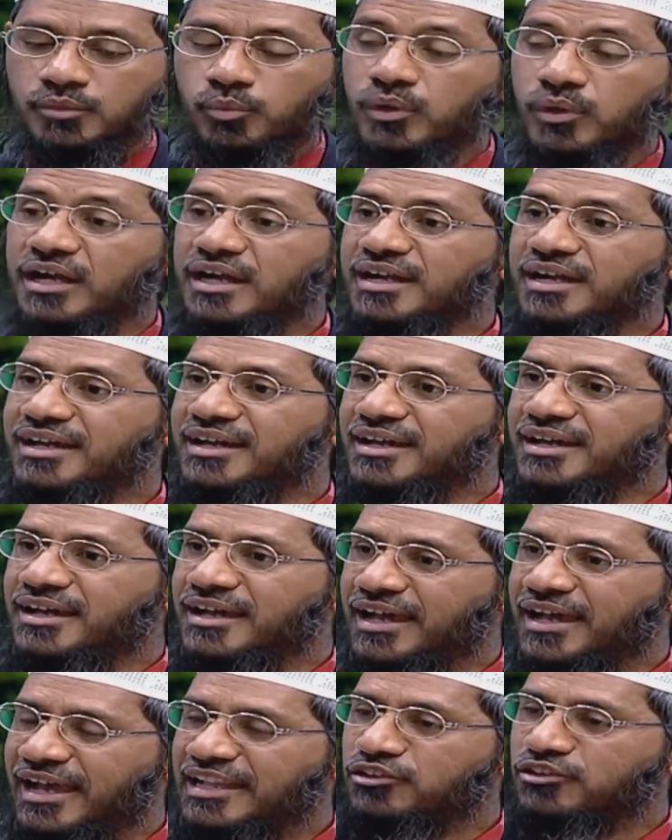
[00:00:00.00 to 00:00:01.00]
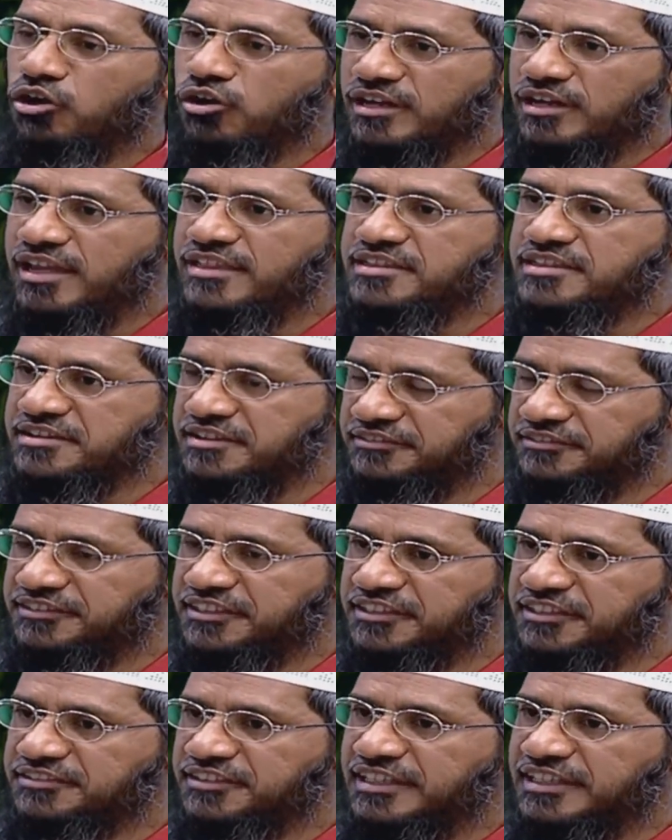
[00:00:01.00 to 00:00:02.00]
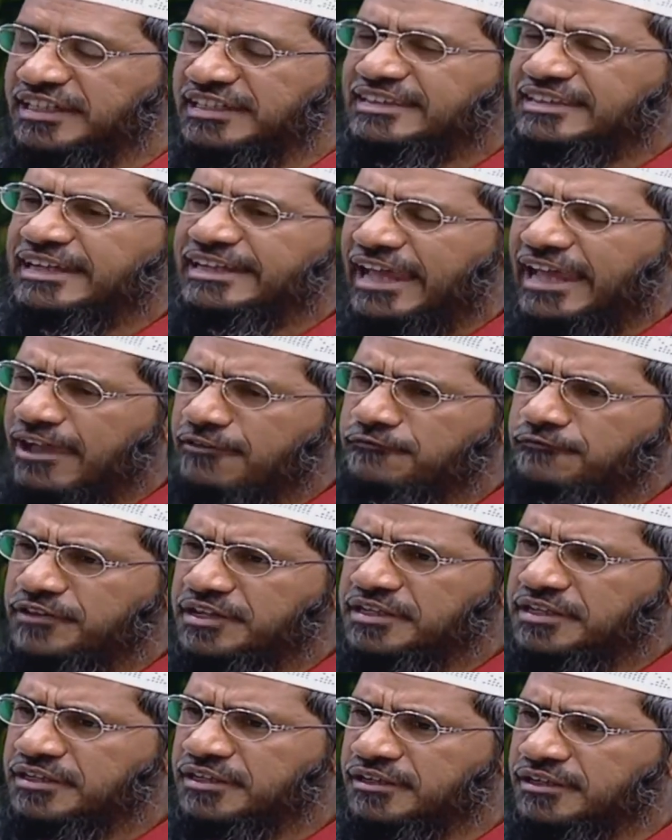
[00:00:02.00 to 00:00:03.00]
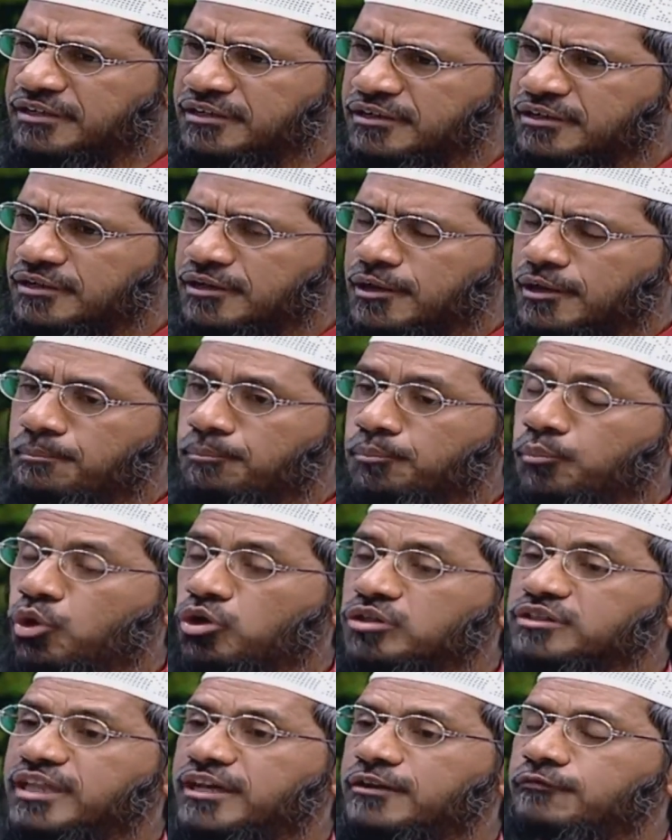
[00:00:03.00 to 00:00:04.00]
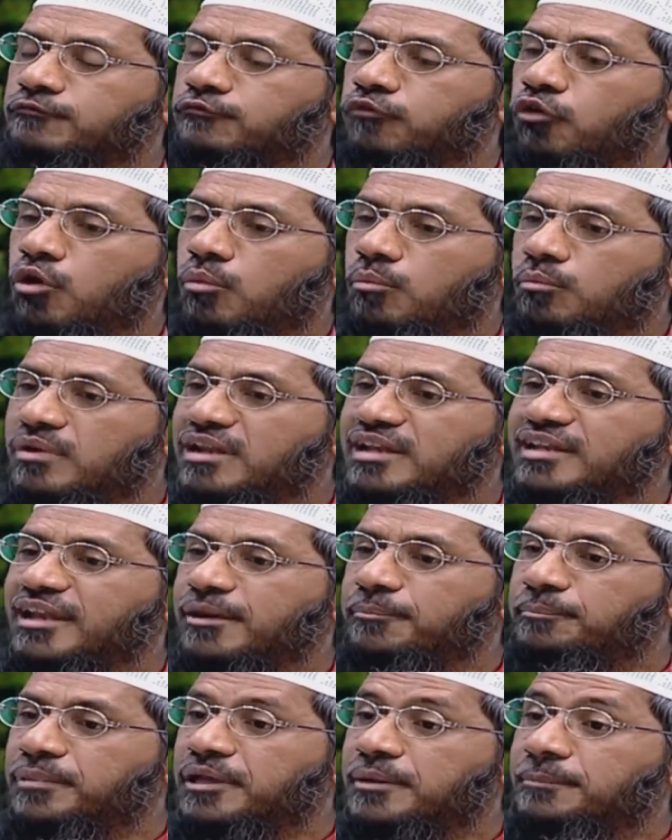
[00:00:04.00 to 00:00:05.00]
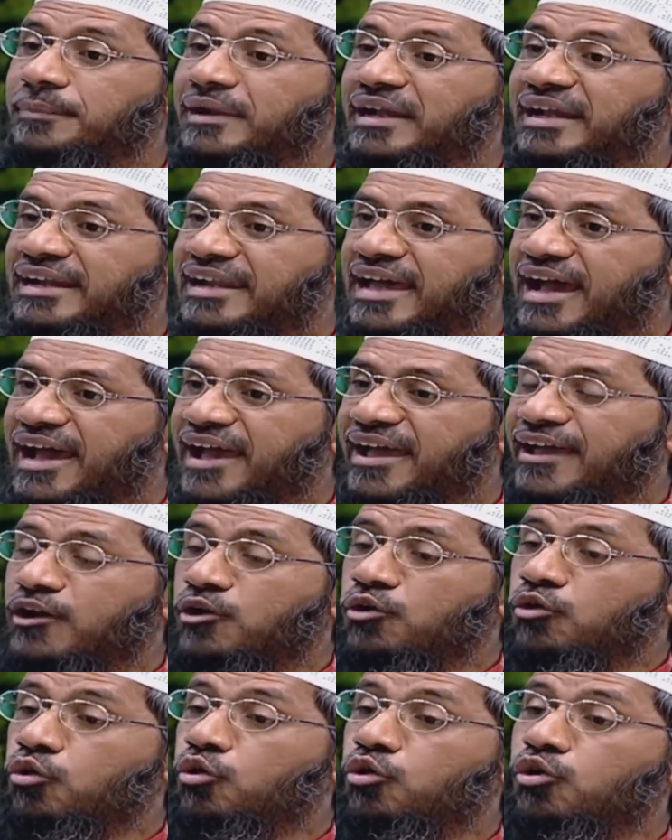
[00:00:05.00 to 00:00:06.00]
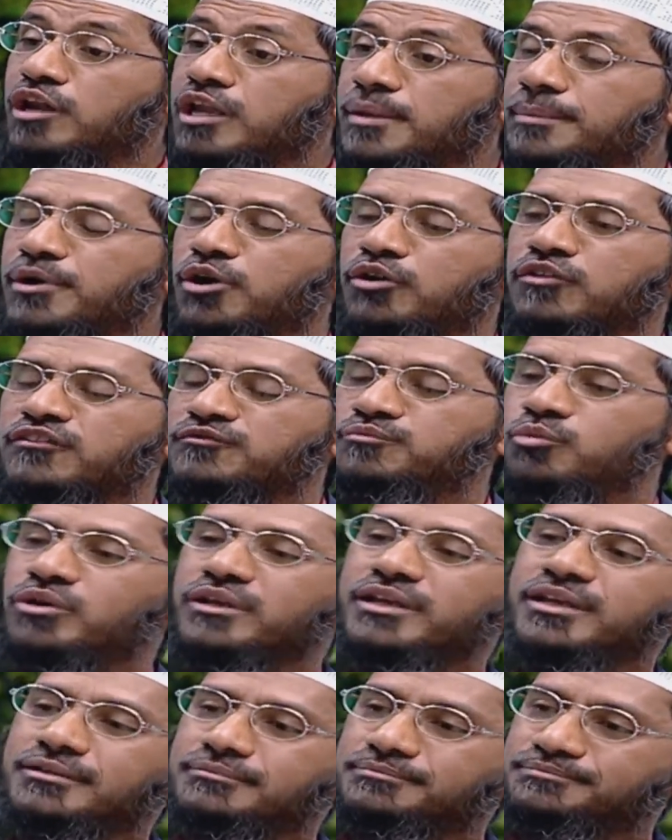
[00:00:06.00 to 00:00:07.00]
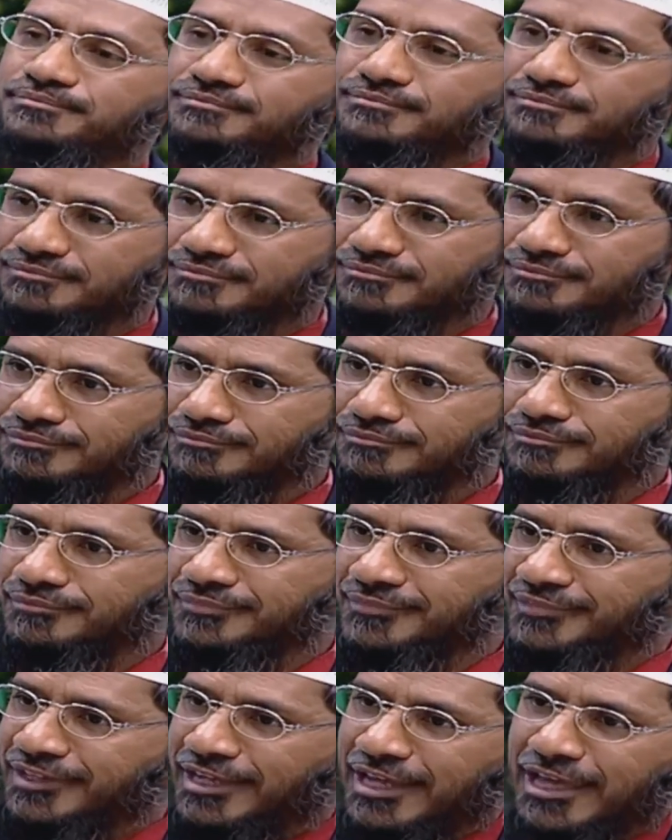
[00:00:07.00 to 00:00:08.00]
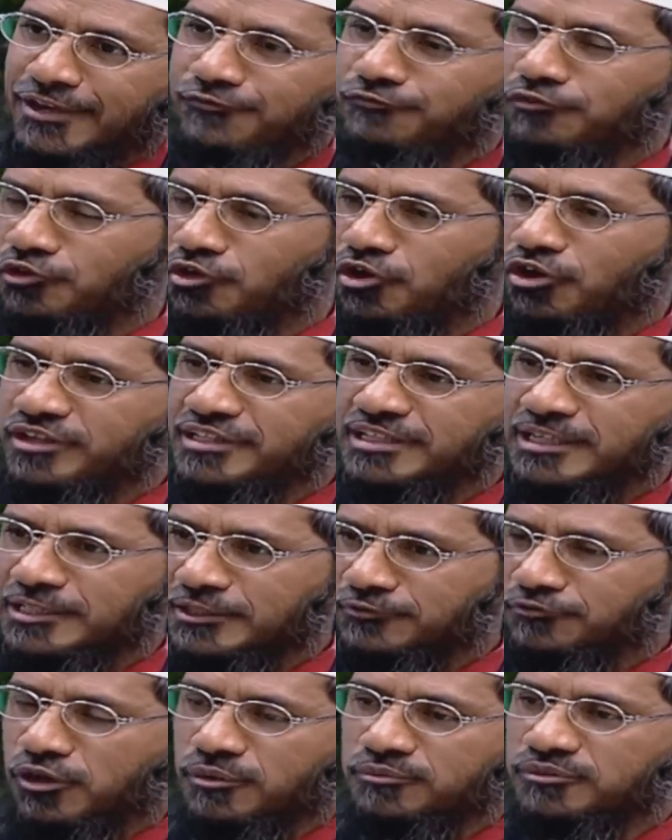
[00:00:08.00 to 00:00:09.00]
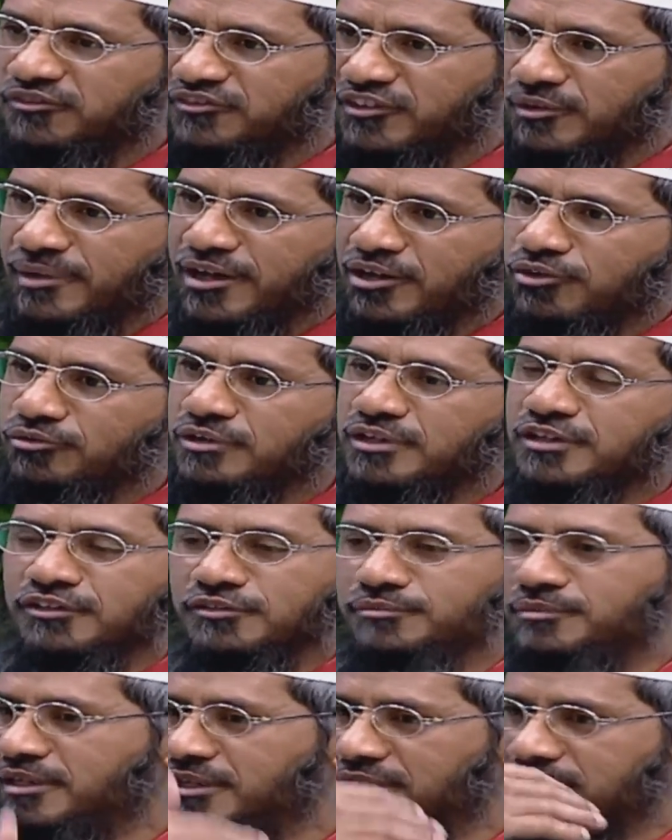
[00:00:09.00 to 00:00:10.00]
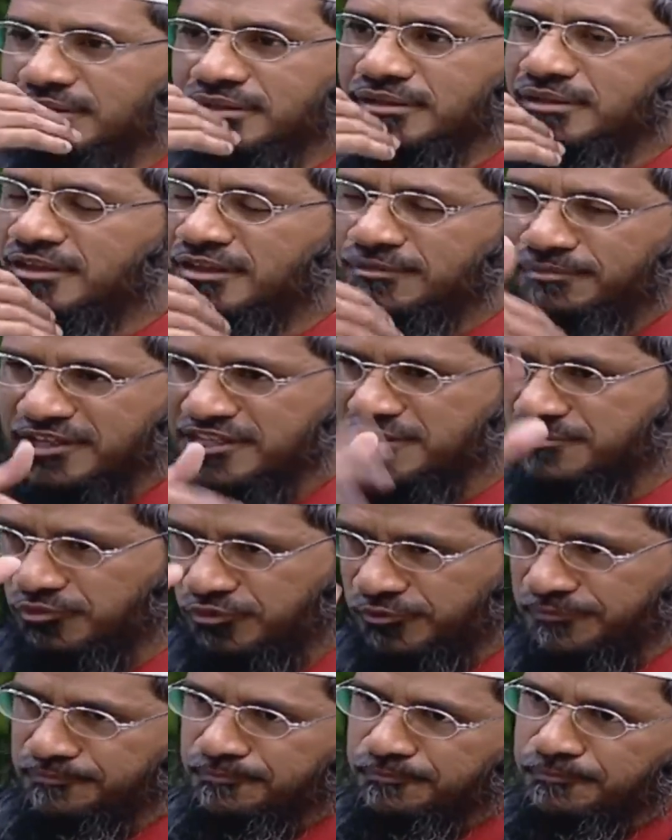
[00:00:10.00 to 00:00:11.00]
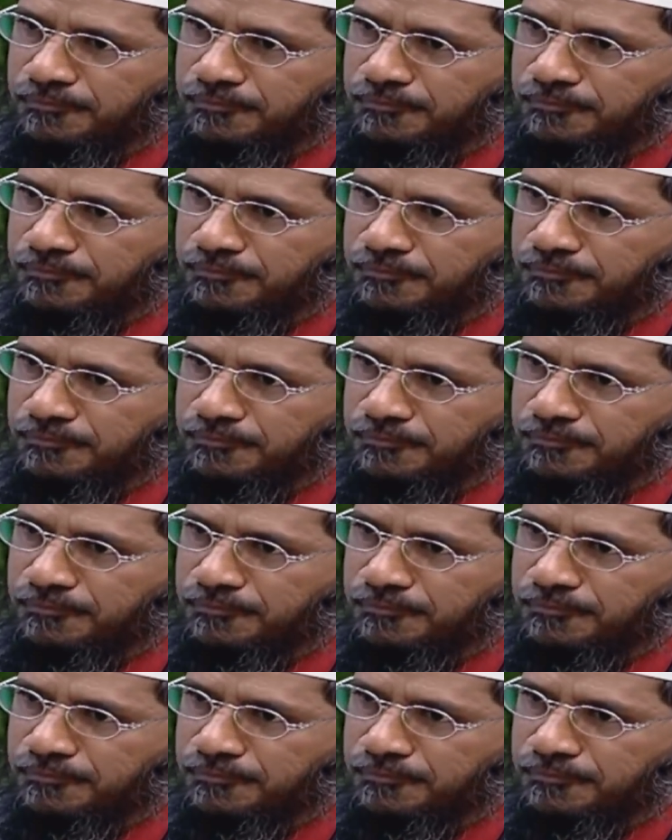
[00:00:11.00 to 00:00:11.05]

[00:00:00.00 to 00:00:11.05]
the World Health Organization says that every year more than 4 million people die only because of smoking. And if you count the other forms of tobacco, it will be much more.